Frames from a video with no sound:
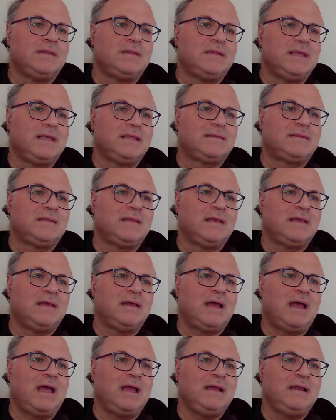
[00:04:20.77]
that
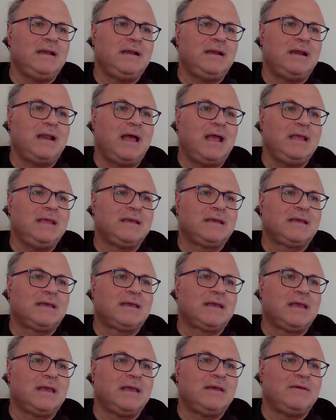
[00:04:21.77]
I
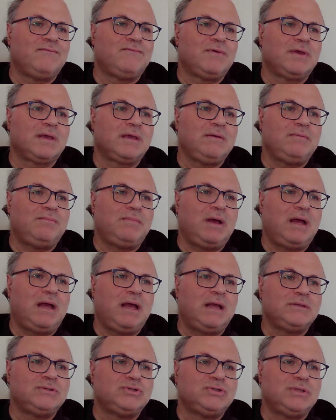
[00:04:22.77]
like very
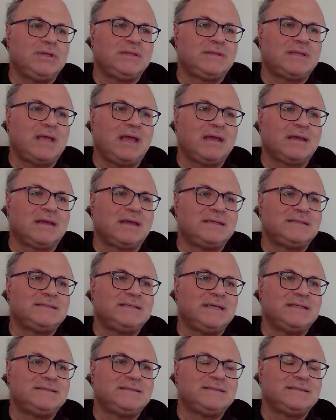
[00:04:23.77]
much the
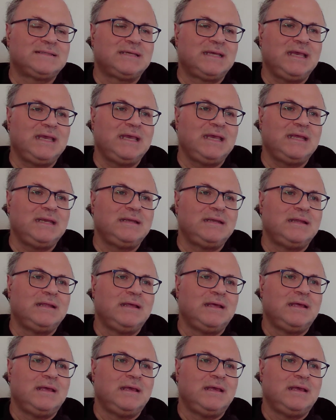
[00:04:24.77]
tigress's skin,